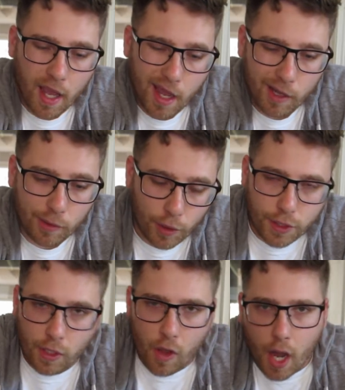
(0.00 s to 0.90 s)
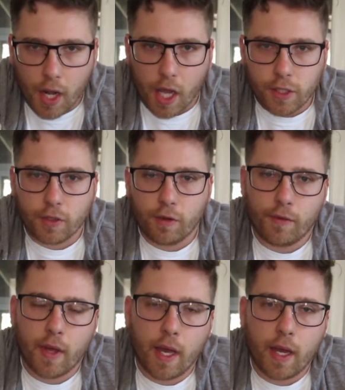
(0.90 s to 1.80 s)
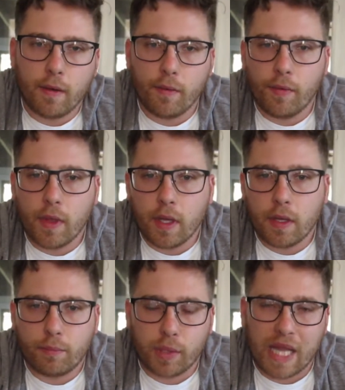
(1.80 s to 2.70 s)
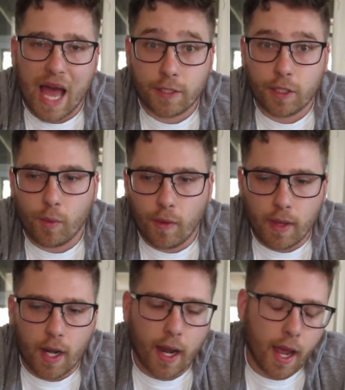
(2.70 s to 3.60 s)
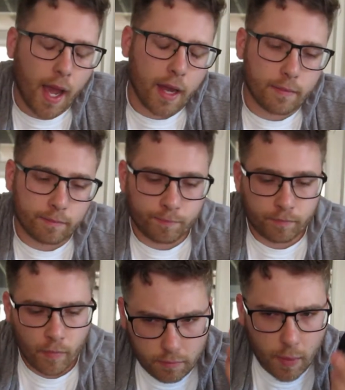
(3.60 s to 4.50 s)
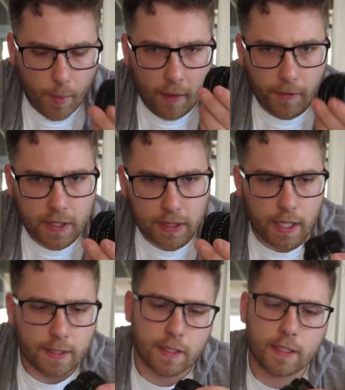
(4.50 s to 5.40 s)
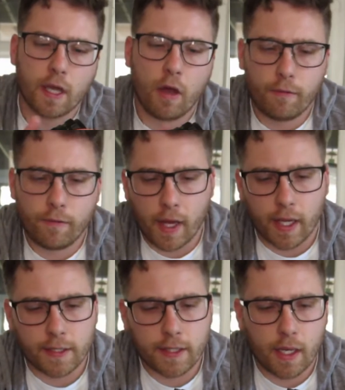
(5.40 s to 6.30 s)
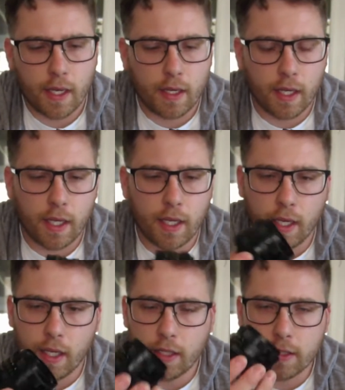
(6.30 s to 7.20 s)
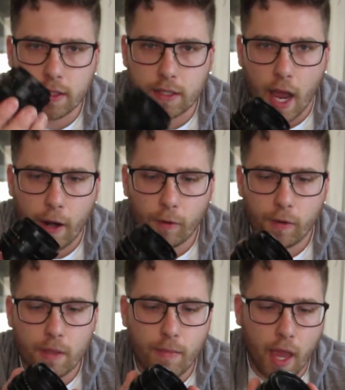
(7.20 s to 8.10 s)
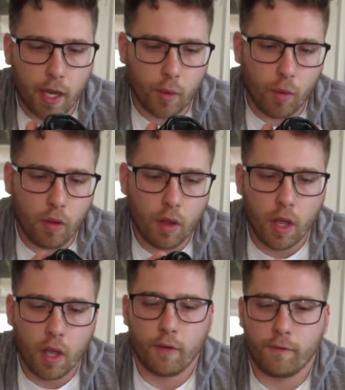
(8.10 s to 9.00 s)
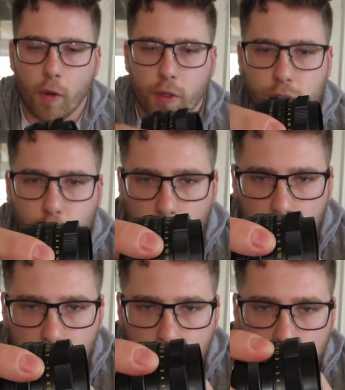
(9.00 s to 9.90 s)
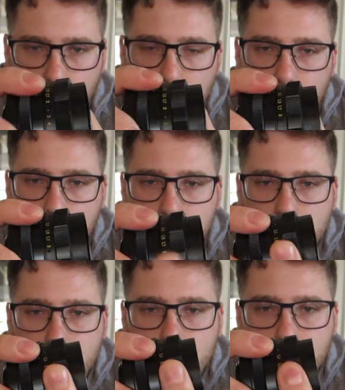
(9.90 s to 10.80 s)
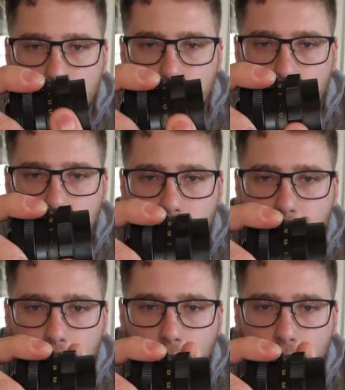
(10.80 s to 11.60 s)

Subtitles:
and it looks a lot nicer than the plastic one that I had. About this lens itself, like I said, it is entirely manual. Focus ring is smooth.